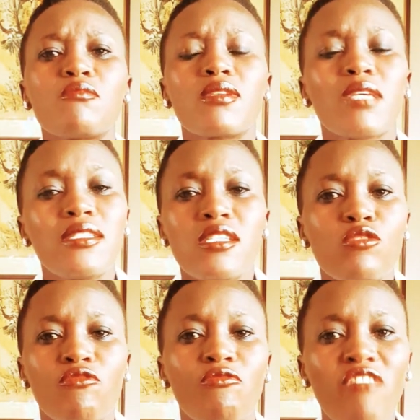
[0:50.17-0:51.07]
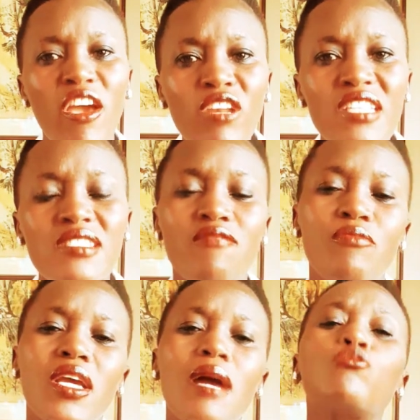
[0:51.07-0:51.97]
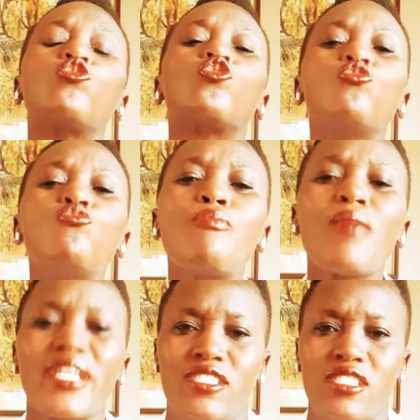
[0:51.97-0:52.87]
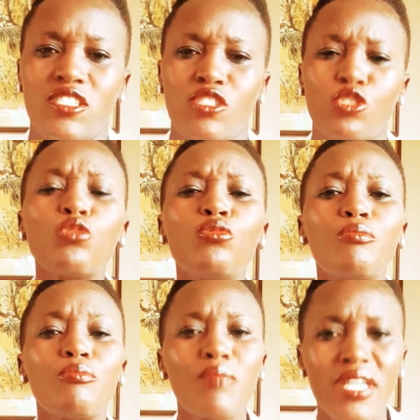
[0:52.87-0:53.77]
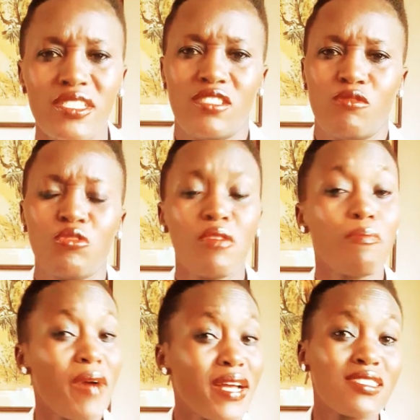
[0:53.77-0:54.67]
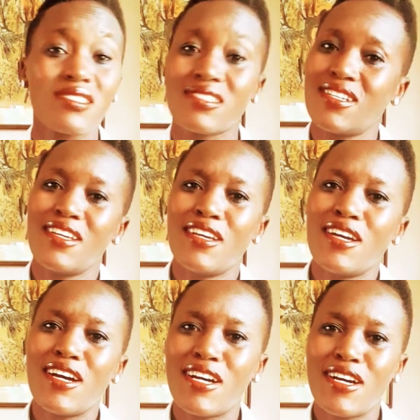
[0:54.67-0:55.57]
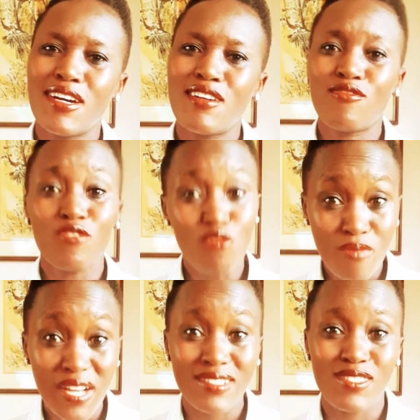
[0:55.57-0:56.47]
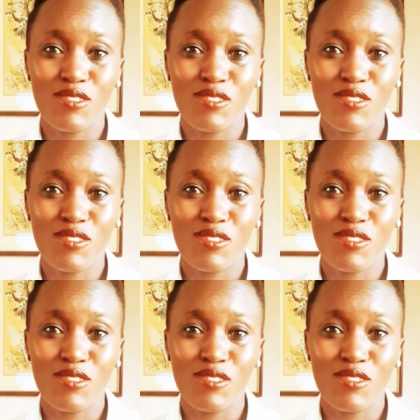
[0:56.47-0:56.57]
cases of violence have become too much for the past few months.